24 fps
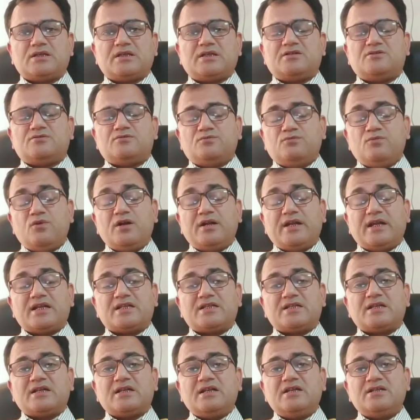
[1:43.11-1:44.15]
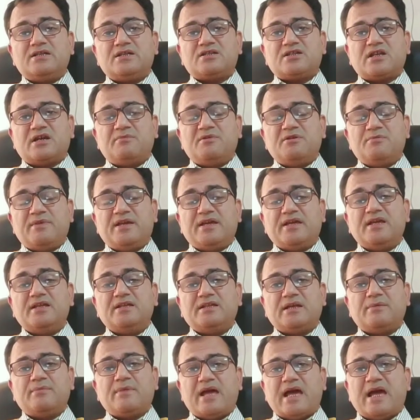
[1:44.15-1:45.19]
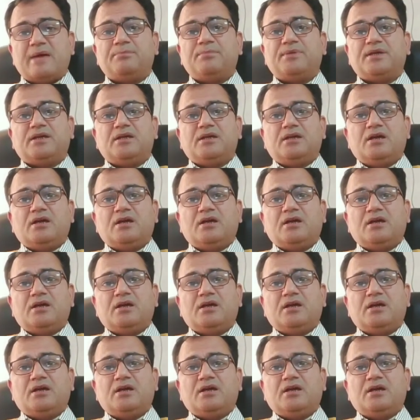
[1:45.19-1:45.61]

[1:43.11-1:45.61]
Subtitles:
that what exactly just, I mean, making them happy.